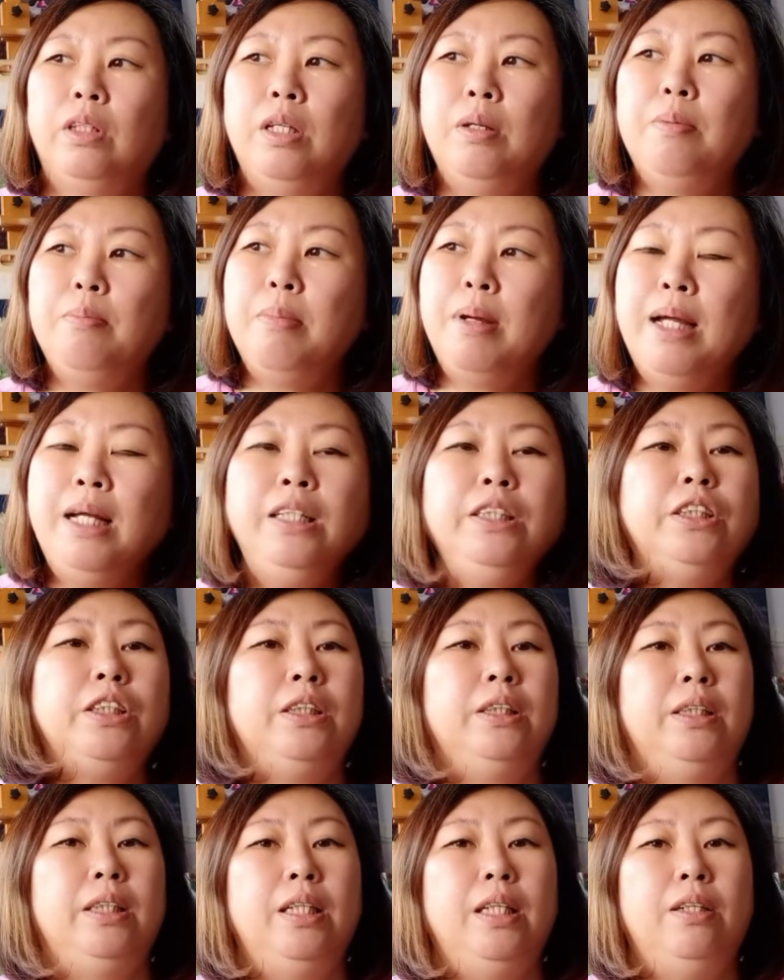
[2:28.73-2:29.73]

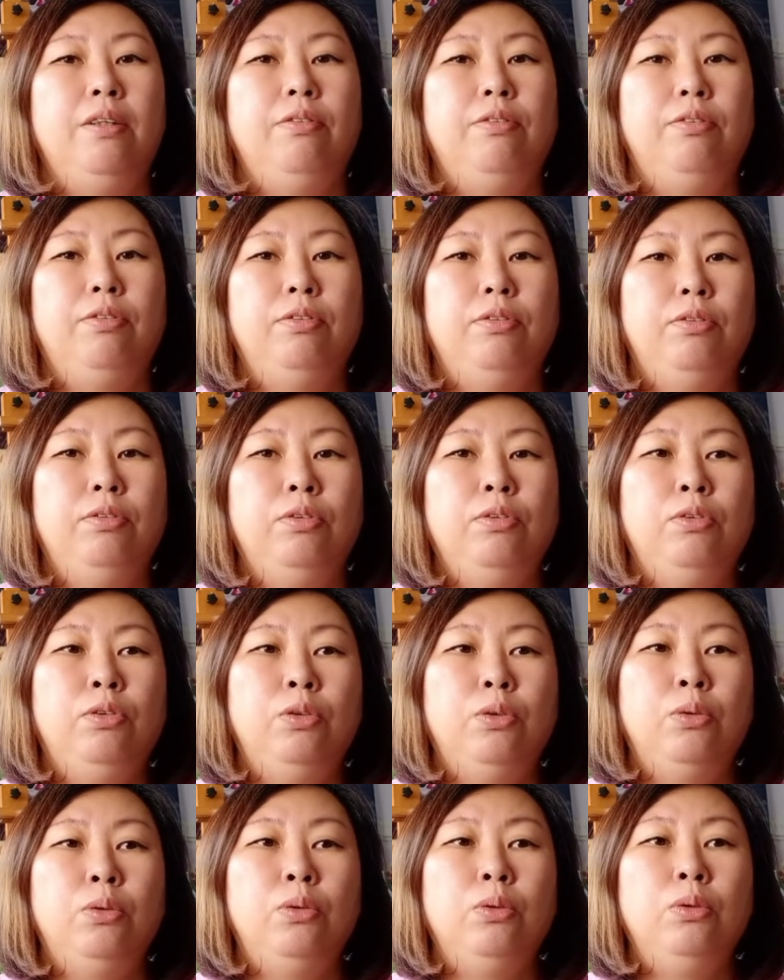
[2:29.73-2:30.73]
Imagine if you
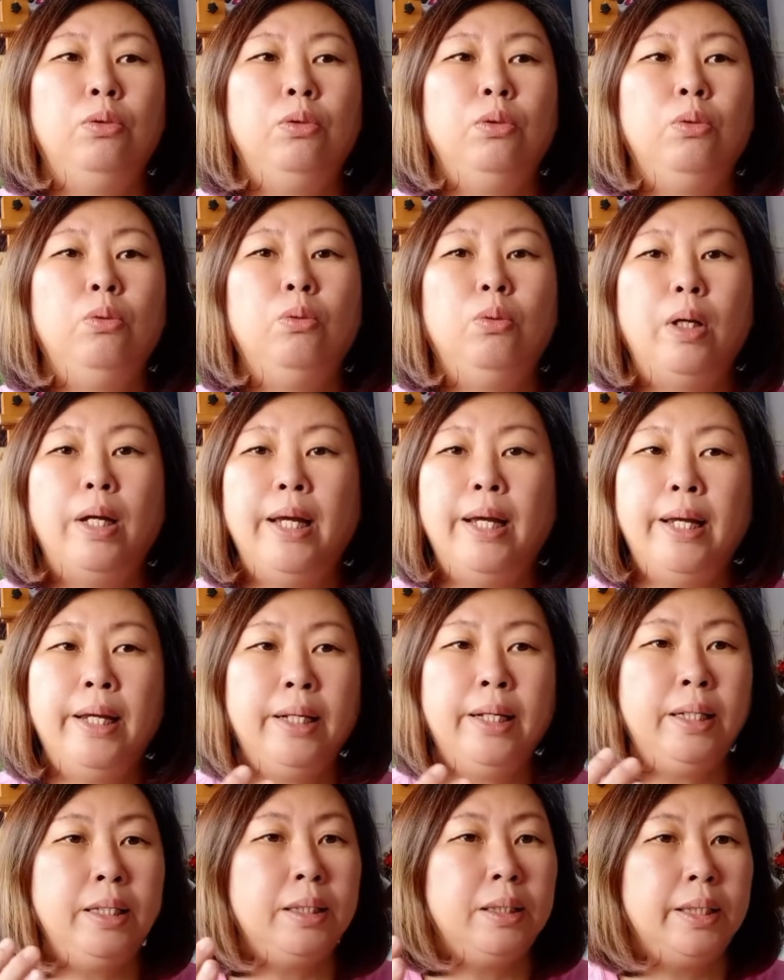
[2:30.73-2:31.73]
don't know
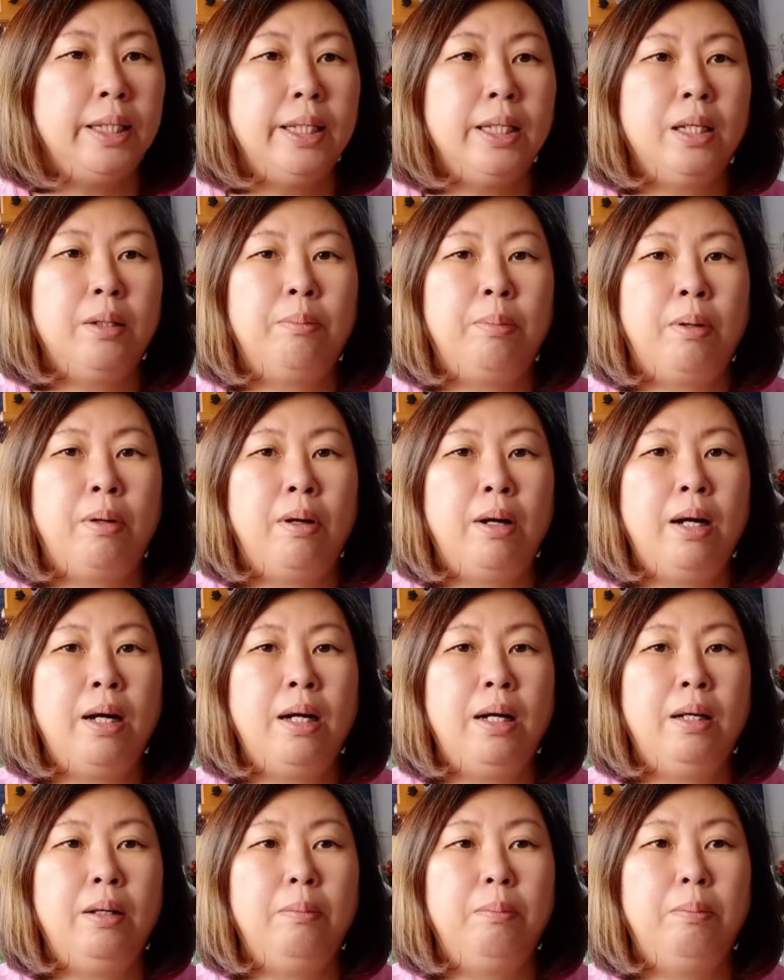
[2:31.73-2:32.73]
anything about
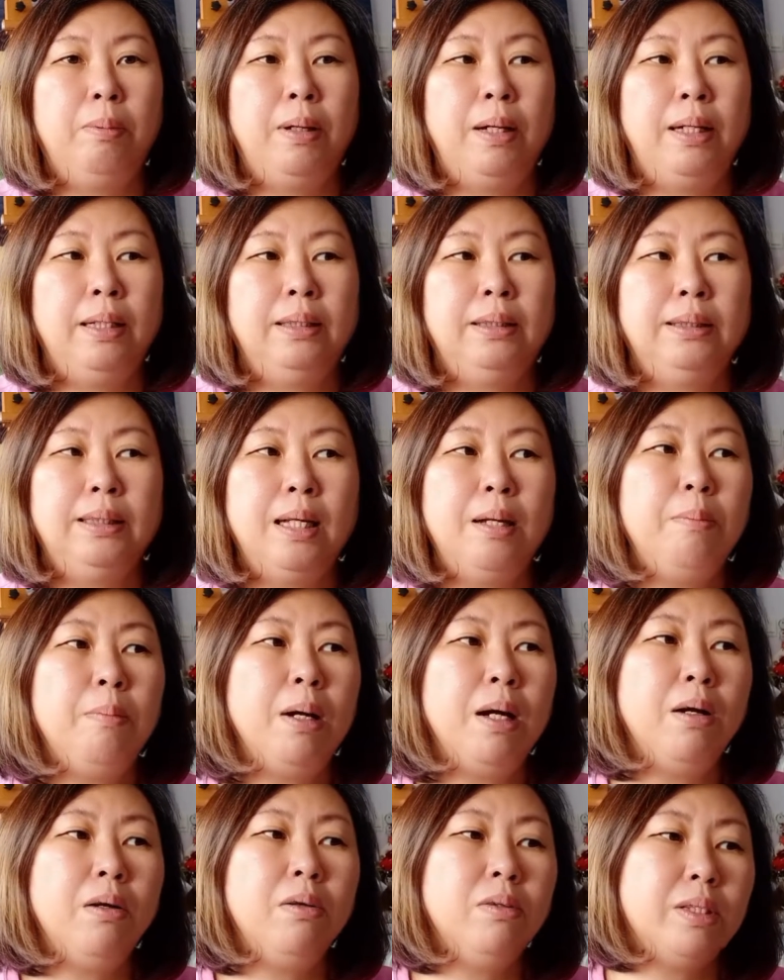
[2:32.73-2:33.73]
art, but
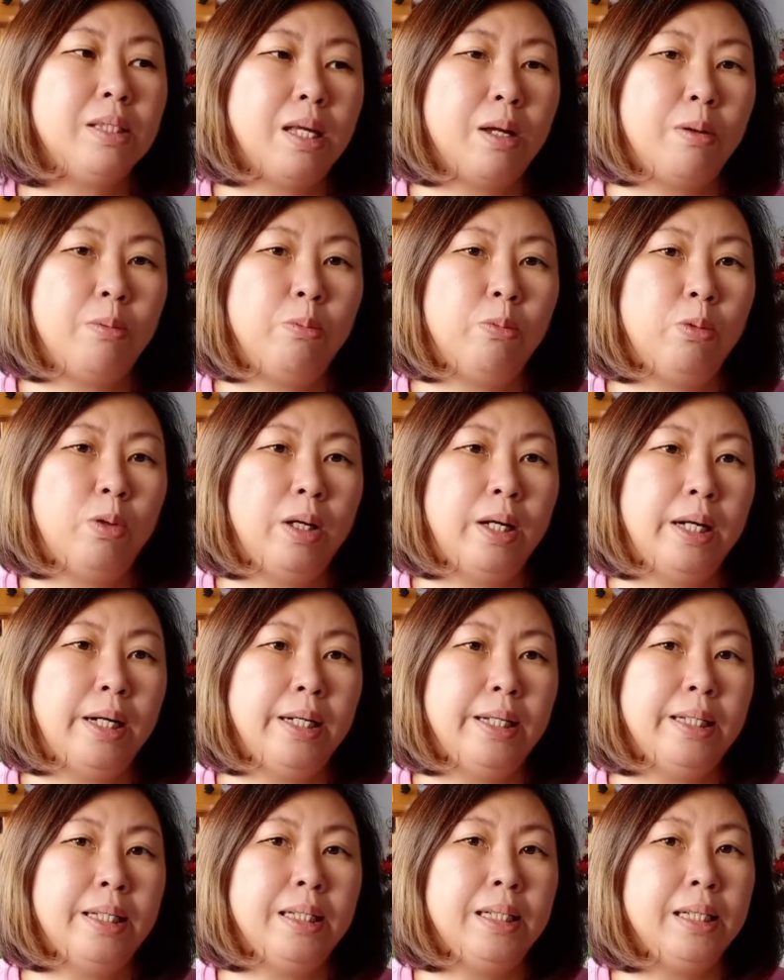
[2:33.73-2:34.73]
somehow,
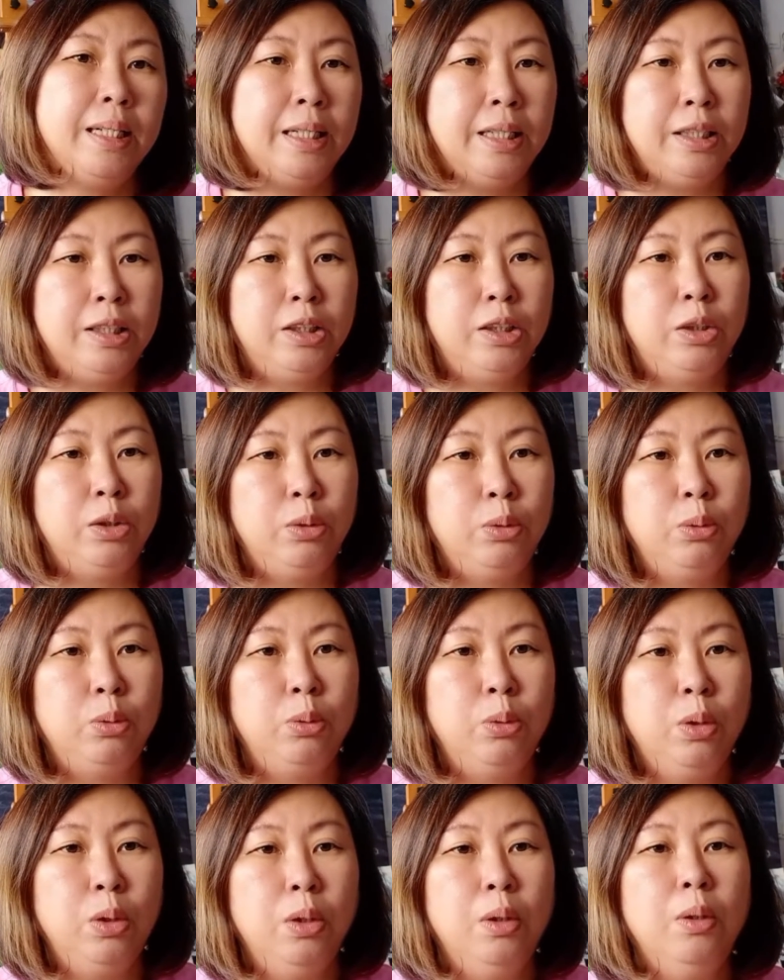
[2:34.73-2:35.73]
somewhere, it leads you